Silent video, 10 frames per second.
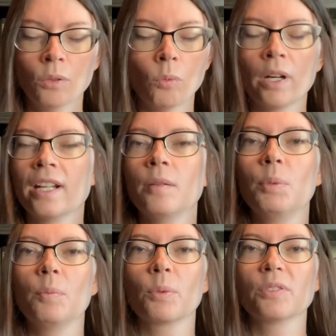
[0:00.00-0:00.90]
what had
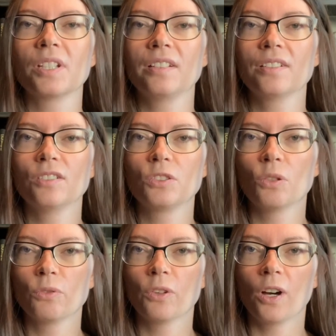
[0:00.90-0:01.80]
been presented
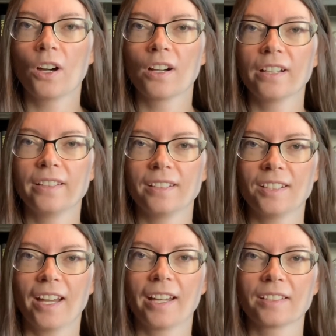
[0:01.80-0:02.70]
so far in the
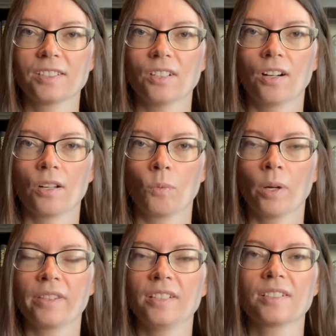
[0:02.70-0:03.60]
text on
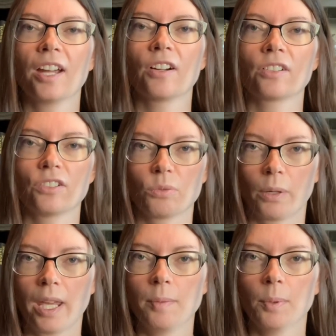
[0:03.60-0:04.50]
what these characters were
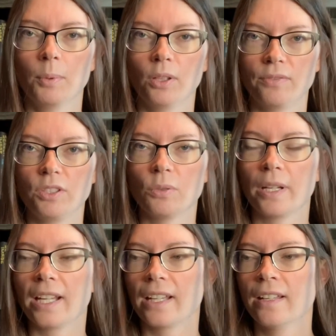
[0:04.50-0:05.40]
capable of
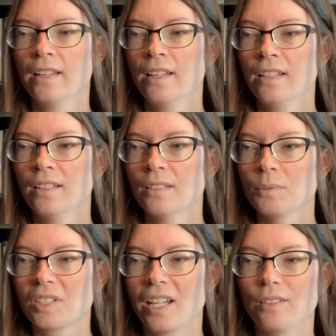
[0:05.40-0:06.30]
doing
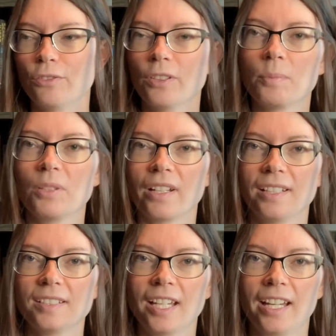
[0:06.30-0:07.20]
was kind of flipped on
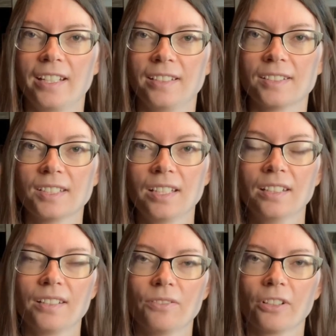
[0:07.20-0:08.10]
its head, and
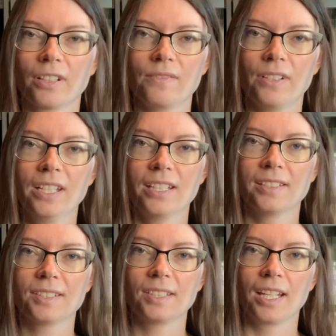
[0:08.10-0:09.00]
suddenly, for
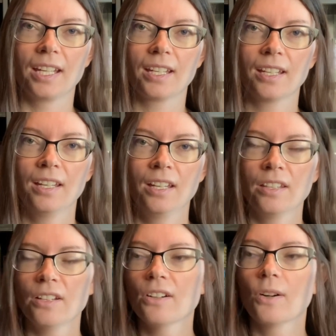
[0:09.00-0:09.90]
convenience sake,
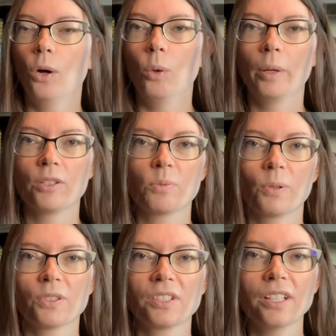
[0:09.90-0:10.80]
there are a whole bunch
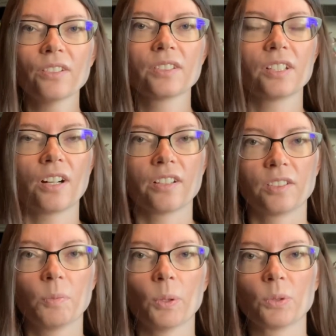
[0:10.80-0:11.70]
more skills at our
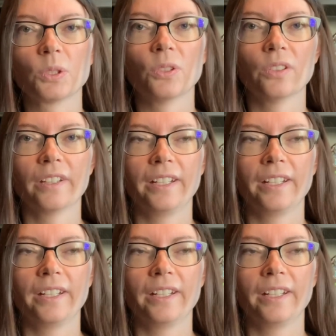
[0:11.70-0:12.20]
disposal,